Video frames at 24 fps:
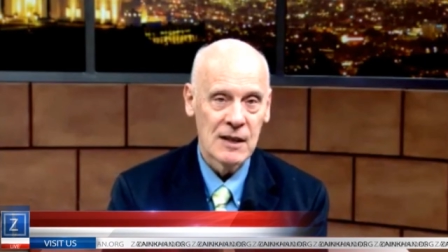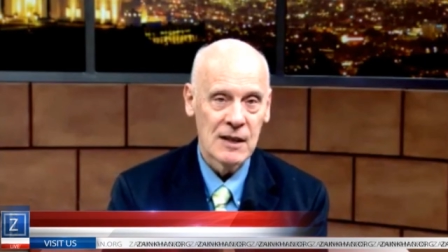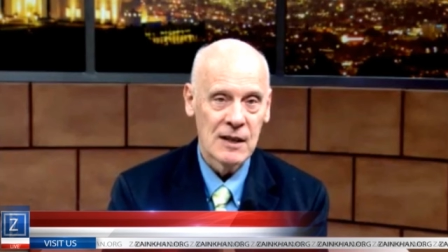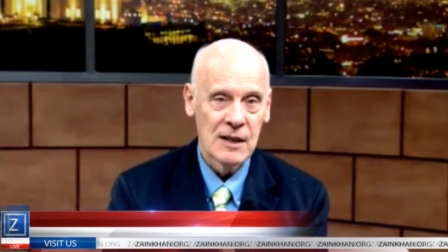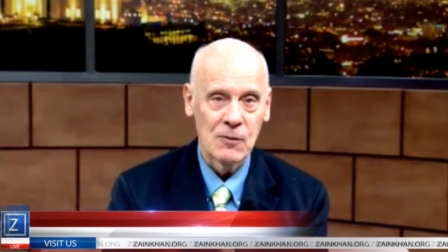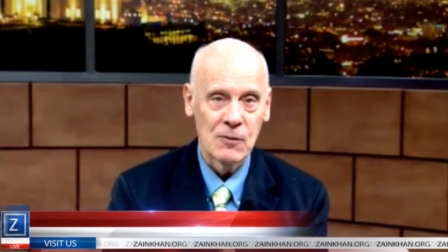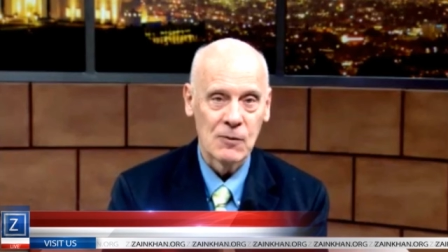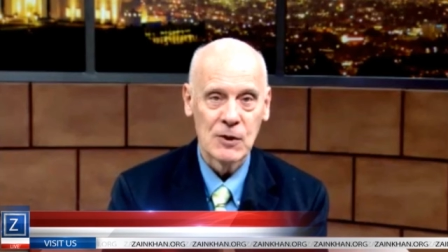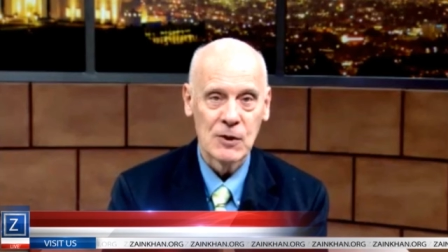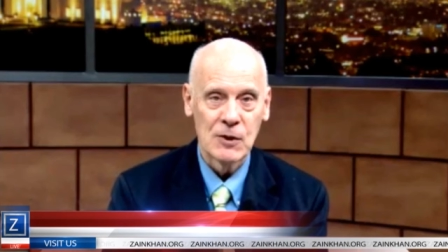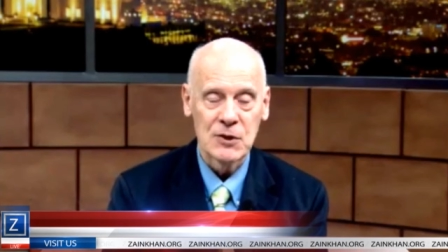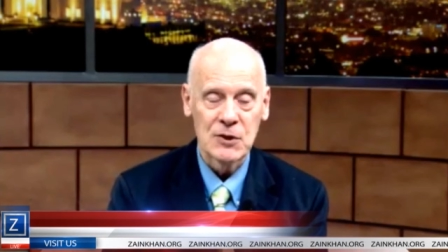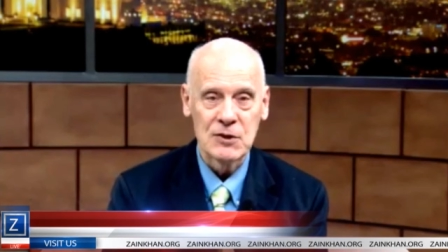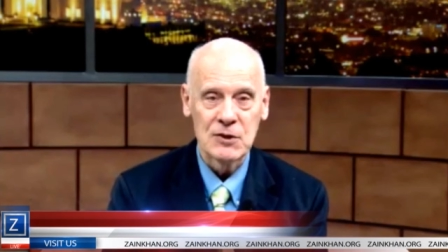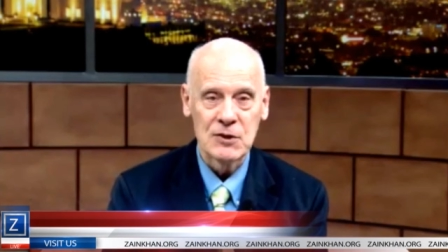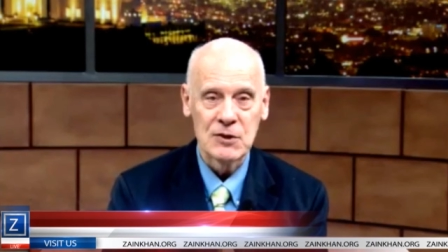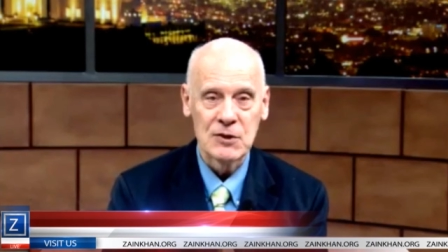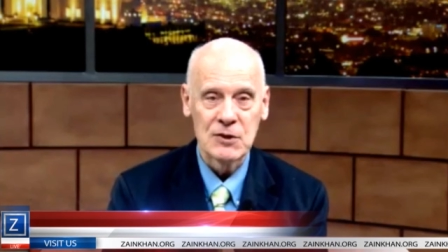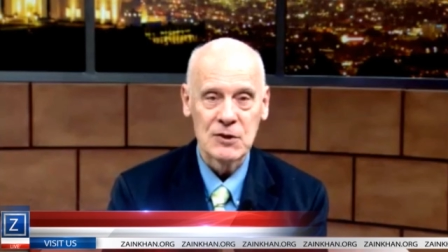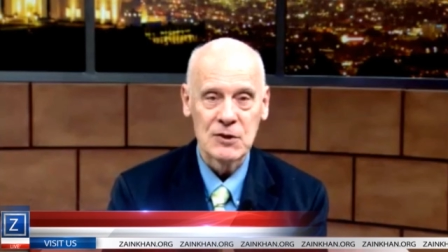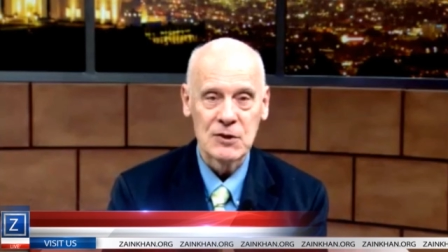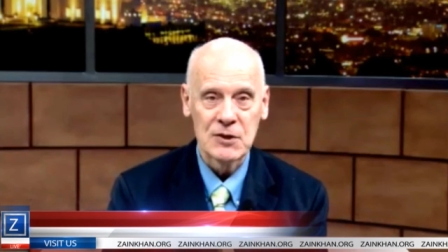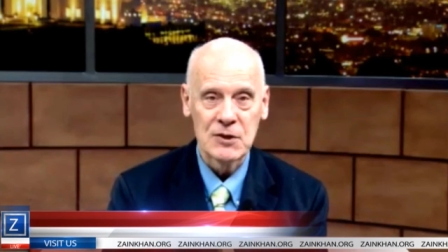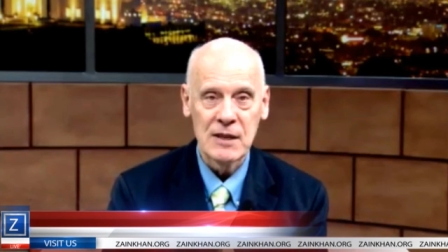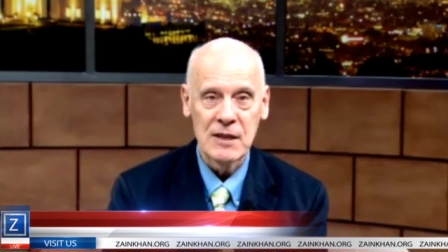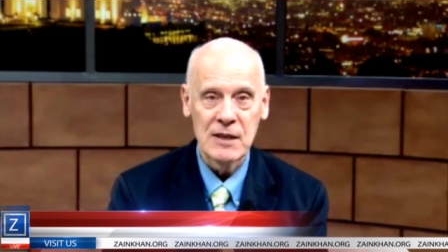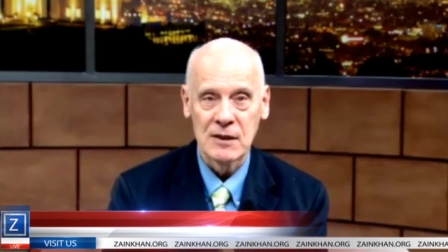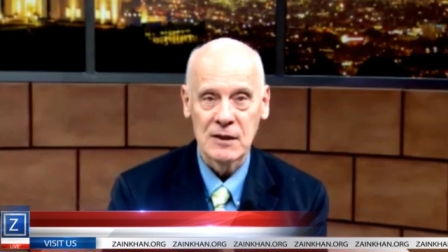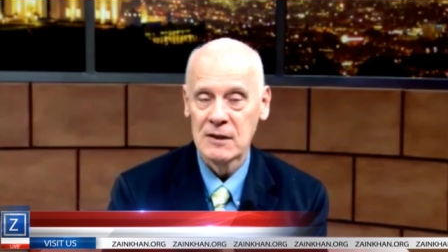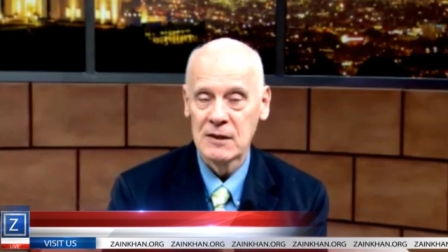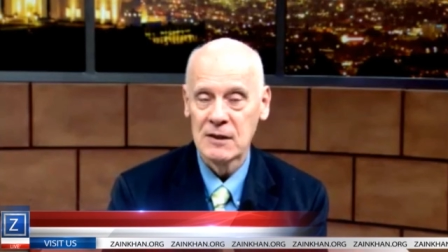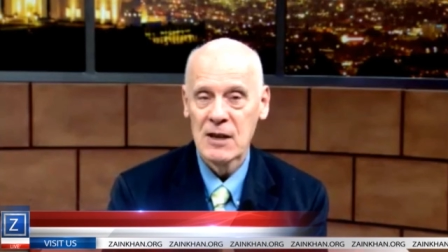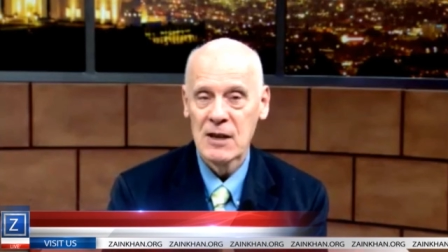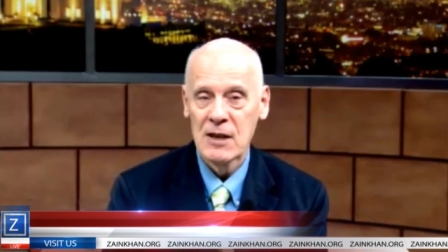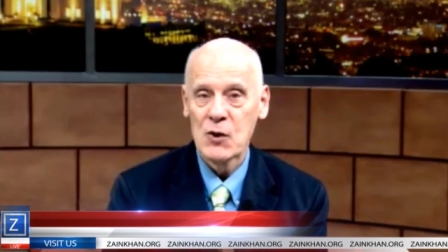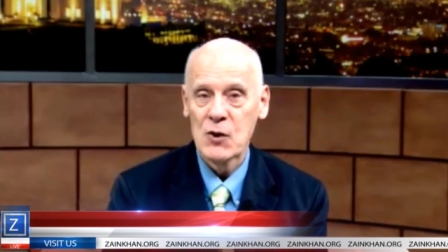in which he stated,
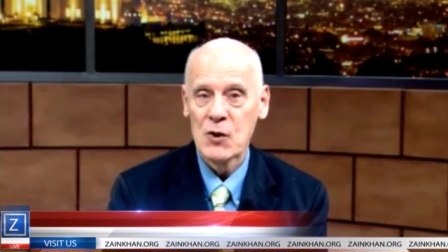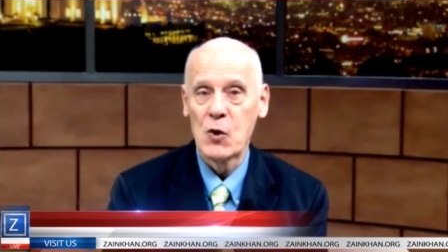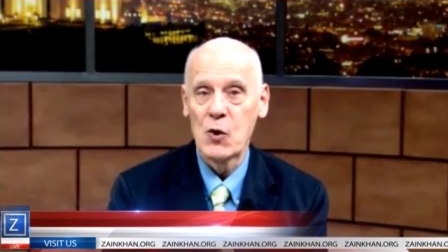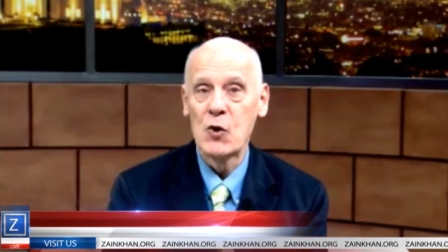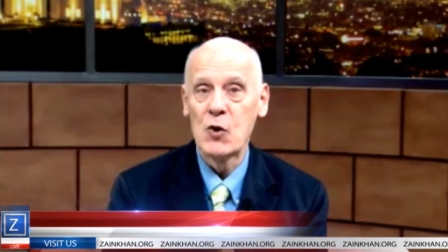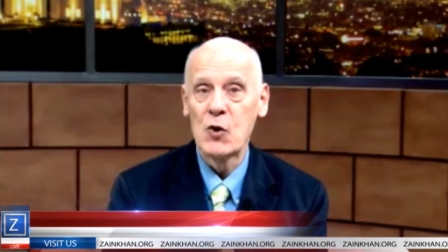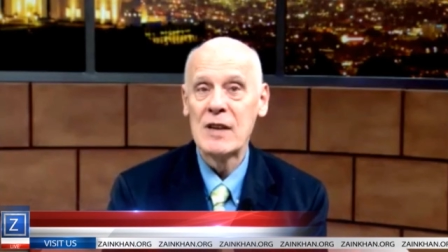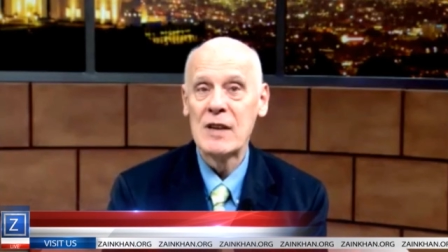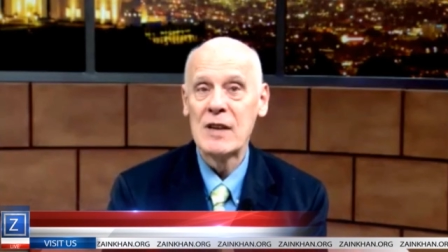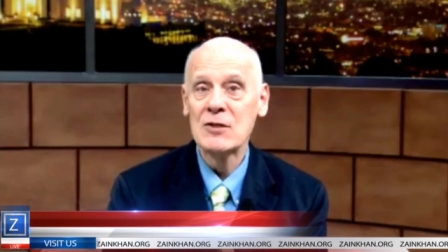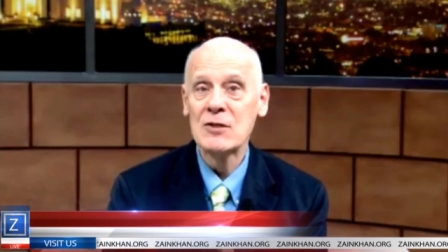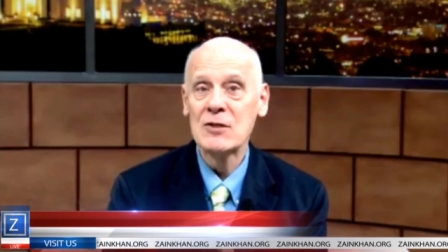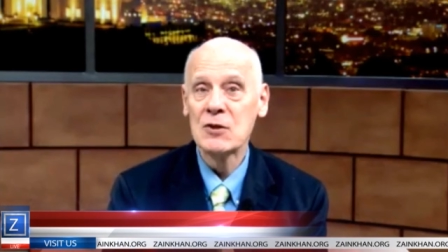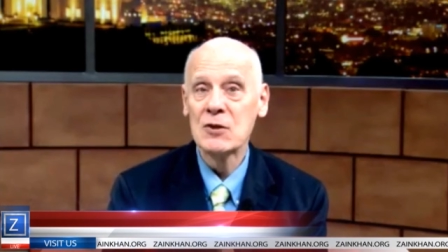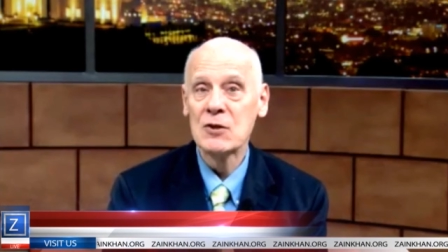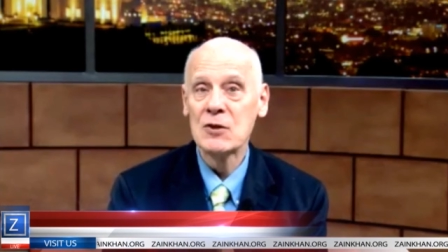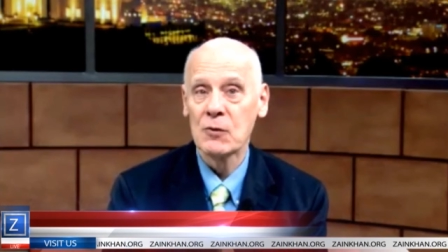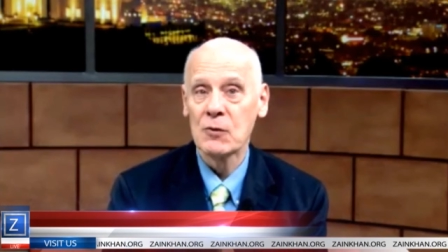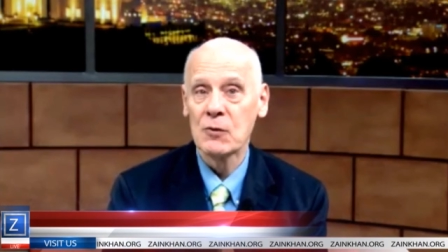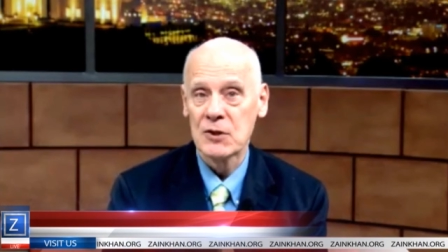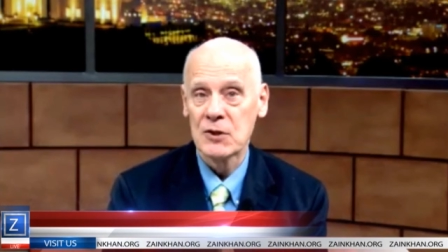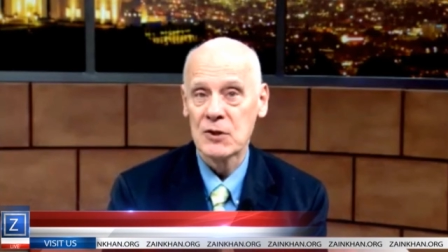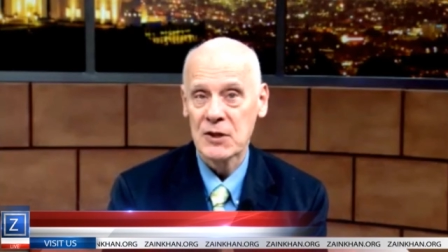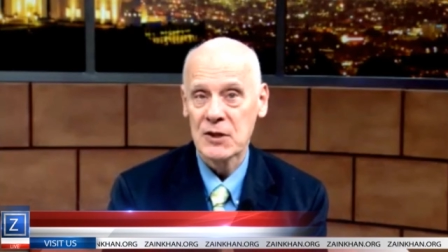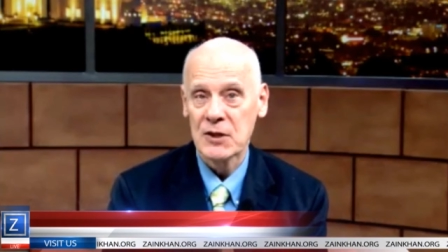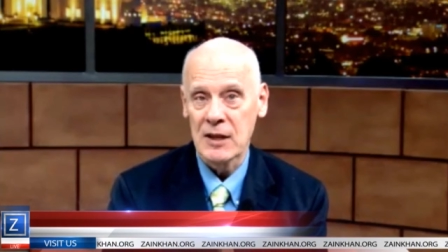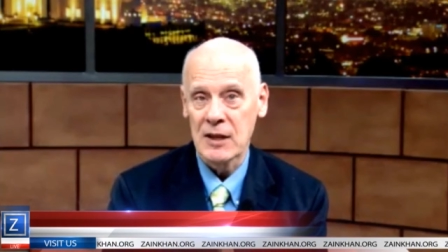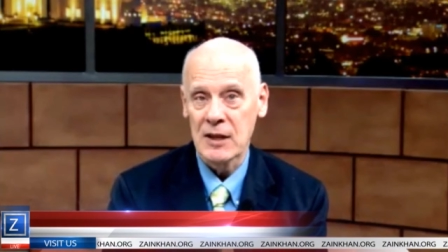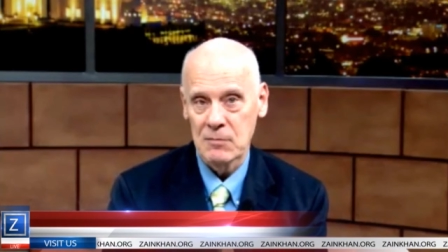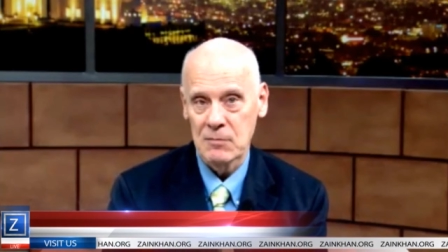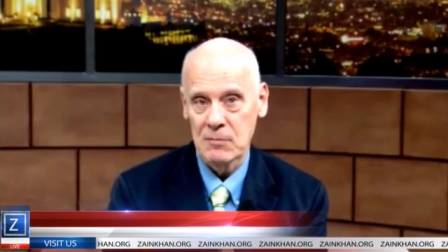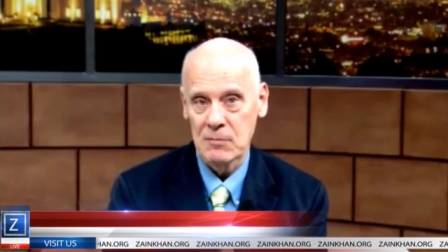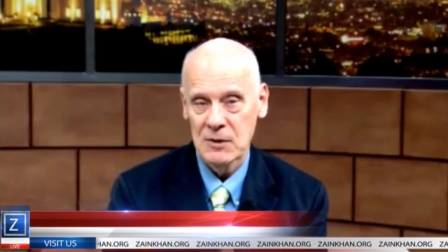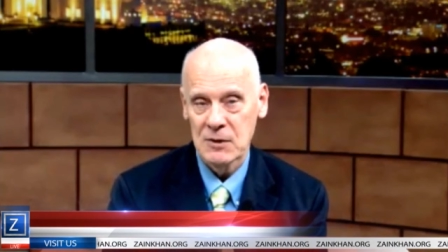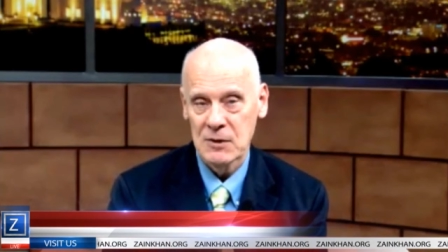there is no escape.